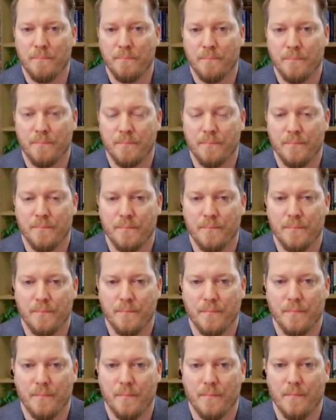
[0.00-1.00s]
Lauren,
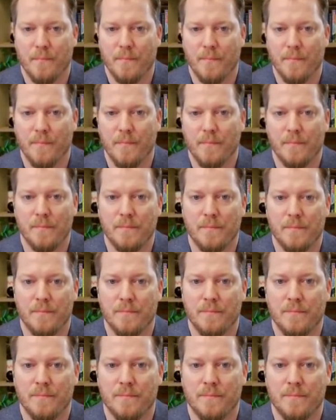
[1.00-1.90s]
we mentioned NASA there,